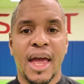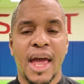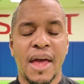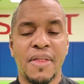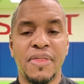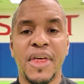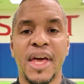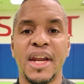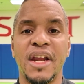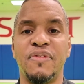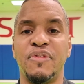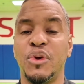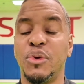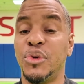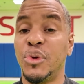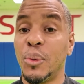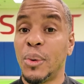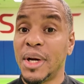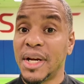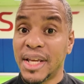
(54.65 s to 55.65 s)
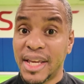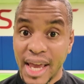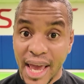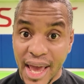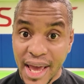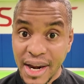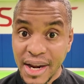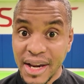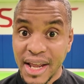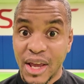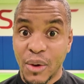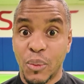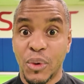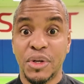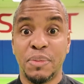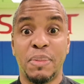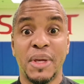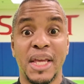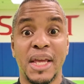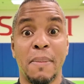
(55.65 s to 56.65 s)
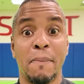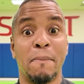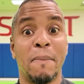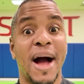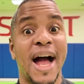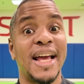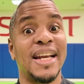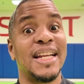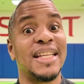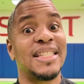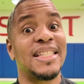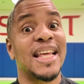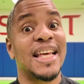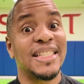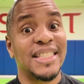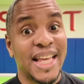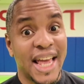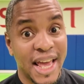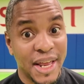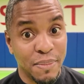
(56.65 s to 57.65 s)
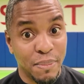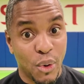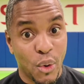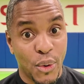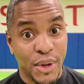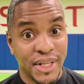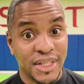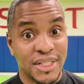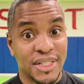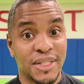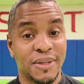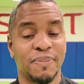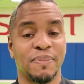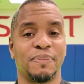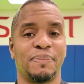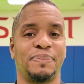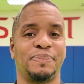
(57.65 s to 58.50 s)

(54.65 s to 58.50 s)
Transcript: And then if you do it again, it would be -10 points.